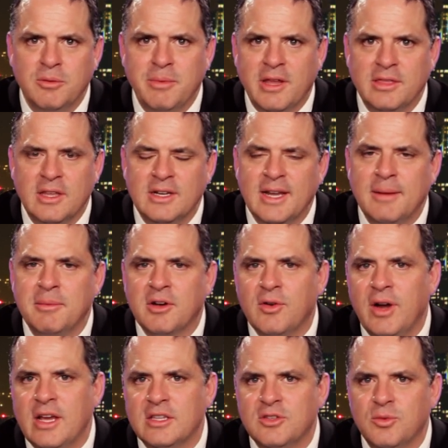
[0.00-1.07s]
about the
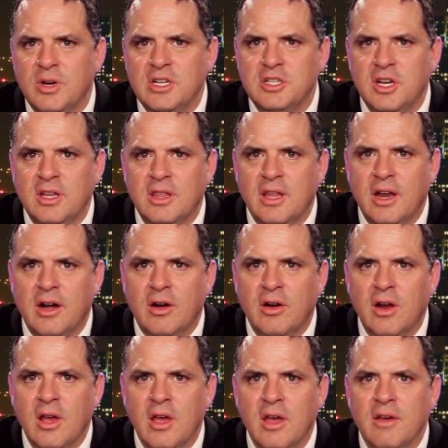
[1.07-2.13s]
Democrats reaching their